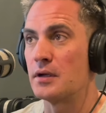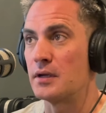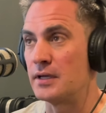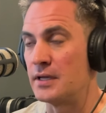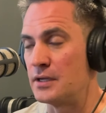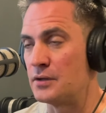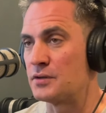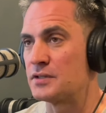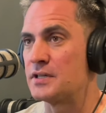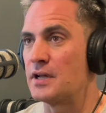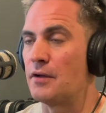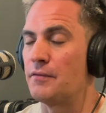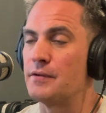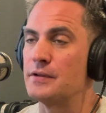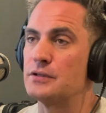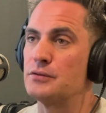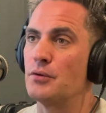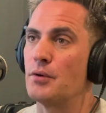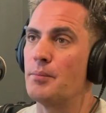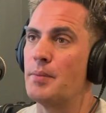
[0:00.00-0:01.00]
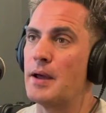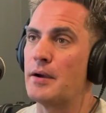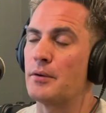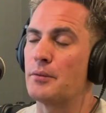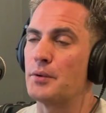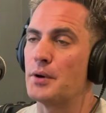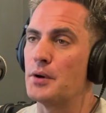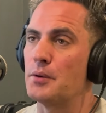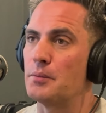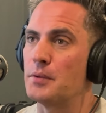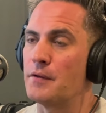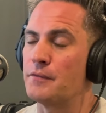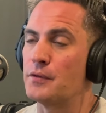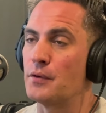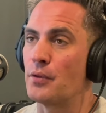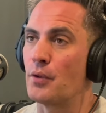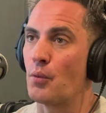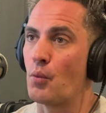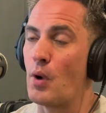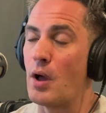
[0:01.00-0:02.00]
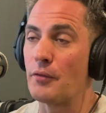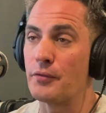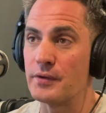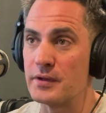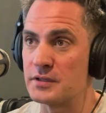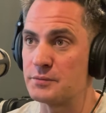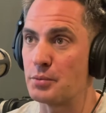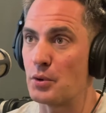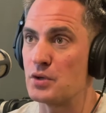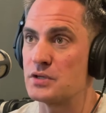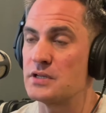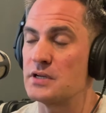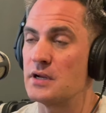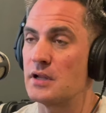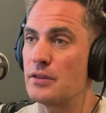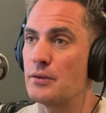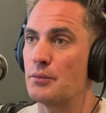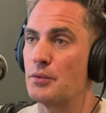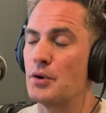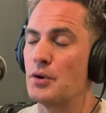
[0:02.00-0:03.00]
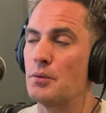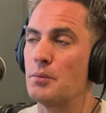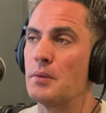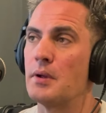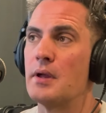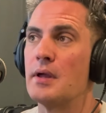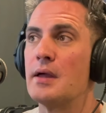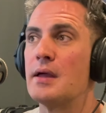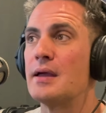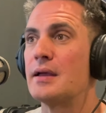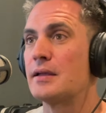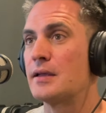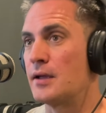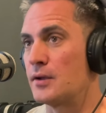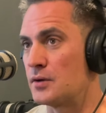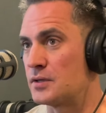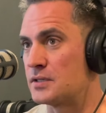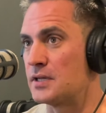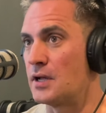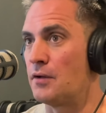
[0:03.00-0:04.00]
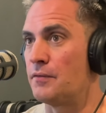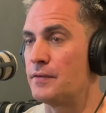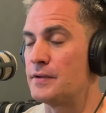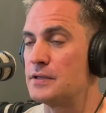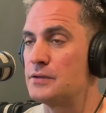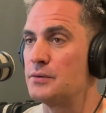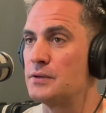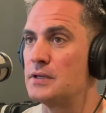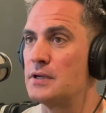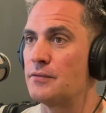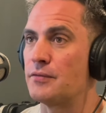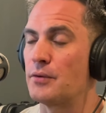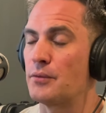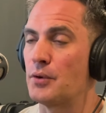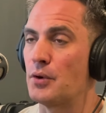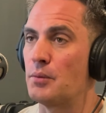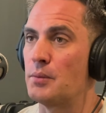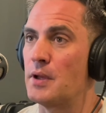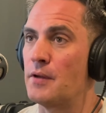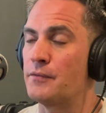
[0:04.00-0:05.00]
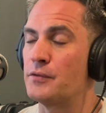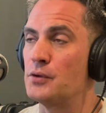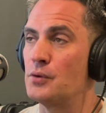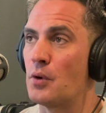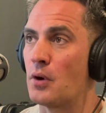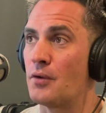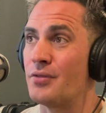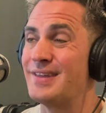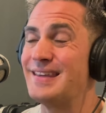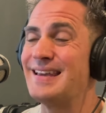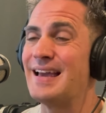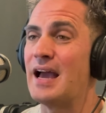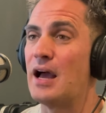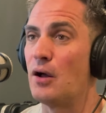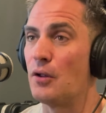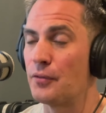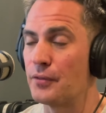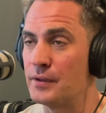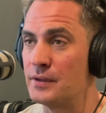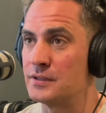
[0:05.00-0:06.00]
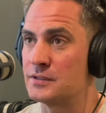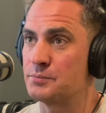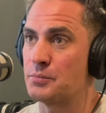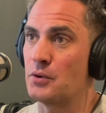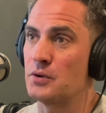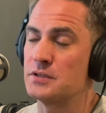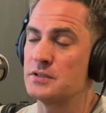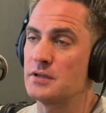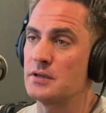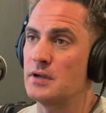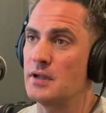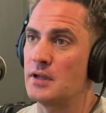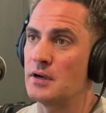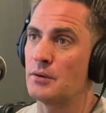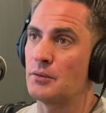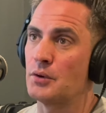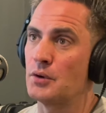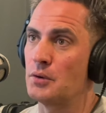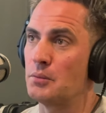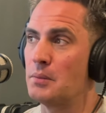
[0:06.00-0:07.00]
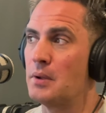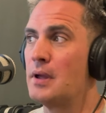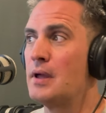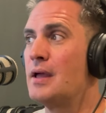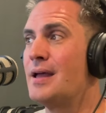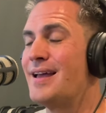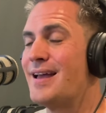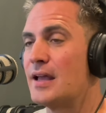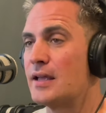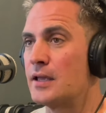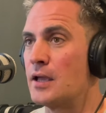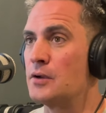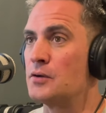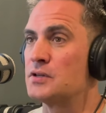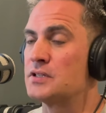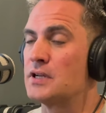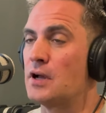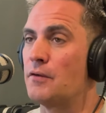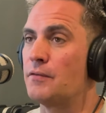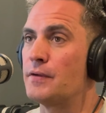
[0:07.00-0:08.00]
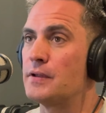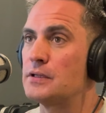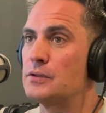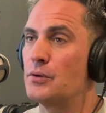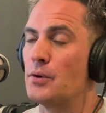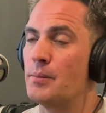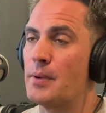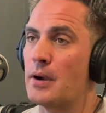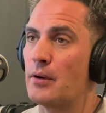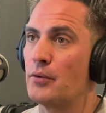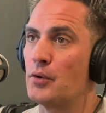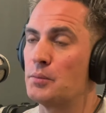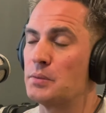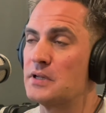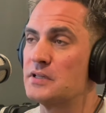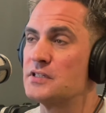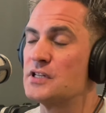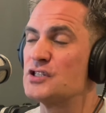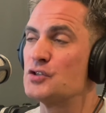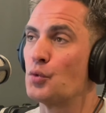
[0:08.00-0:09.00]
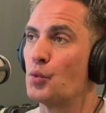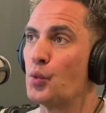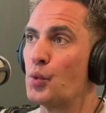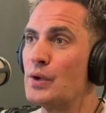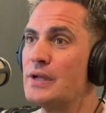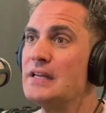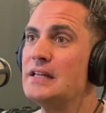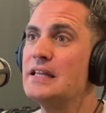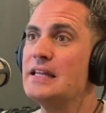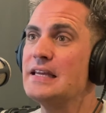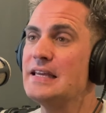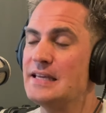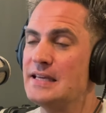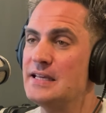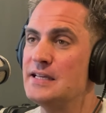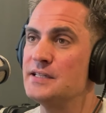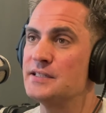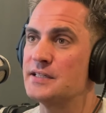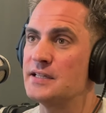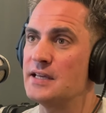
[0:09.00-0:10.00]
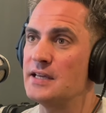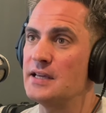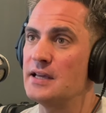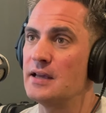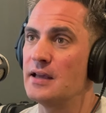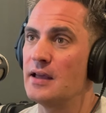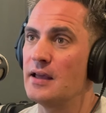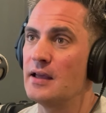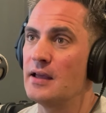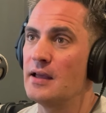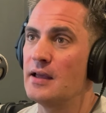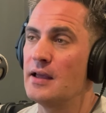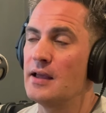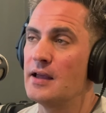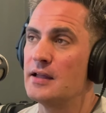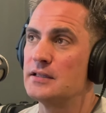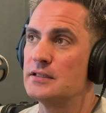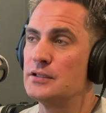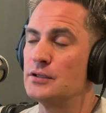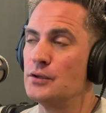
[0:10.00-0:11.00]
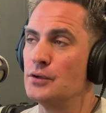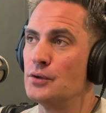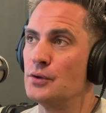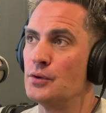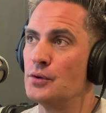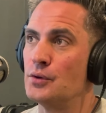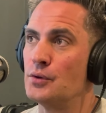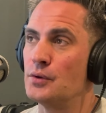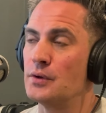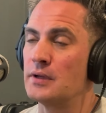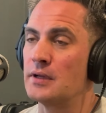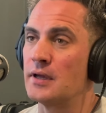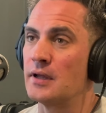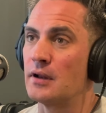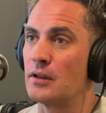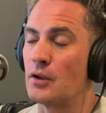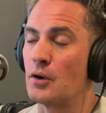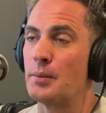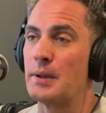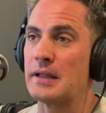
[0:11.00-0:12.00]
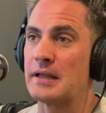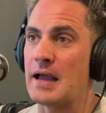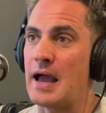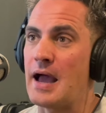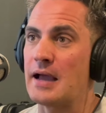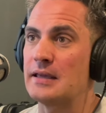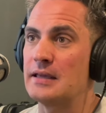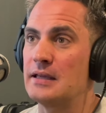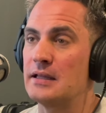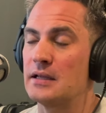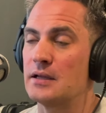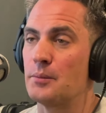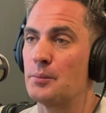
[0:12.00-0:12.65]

get yourself into a better room. If you're the wealthiest person in the room, get yourself into a different room. If you are the healthiest person in a room, get yourself into a better room, because it's really easy to get a little bit cocky and